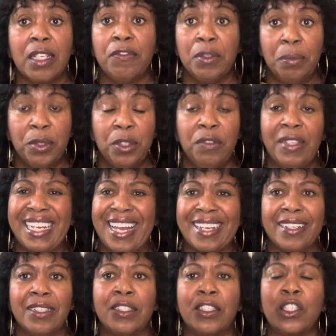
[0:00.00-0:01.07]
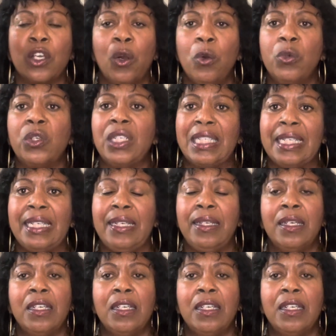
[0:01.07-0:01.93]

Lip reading: of a movie, and I can totally